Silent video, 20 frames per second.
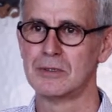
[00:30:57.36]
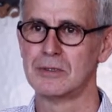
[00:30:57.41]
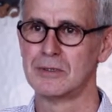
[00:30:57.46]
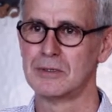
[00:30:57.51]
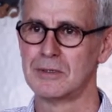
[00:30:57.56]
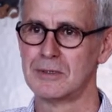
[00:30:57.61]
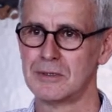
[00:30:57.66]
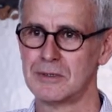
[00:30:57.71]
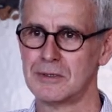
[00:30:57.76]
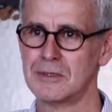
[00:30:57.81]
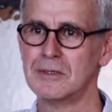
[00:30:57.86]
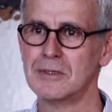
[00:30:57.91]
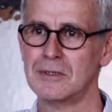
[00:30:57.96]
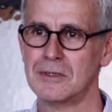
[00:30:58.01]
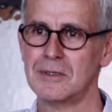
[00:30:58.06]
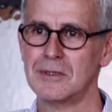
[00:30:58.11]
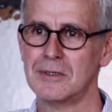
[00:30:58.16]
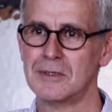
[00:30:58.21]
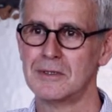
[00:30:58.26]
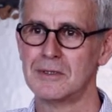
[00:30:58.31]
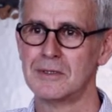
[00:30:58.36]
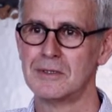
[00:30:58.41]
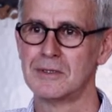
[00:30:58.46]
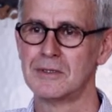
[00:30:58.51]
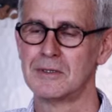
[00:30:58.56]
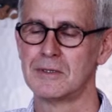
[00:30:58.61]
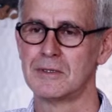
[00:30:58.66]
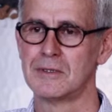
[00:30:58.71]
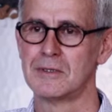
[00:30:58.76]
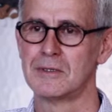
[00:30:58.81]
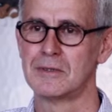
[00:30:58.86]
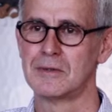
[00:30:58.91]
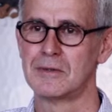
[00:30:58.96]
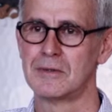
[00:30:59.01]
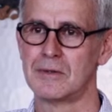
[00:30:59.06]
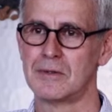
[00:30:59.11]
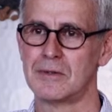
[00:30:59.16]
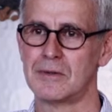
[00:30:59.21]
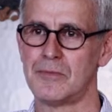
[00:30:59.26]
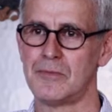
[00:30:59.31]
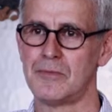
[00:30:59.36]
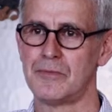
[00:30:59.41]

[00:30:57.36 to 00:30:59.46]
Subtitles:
Yes, and Adelaide is very close.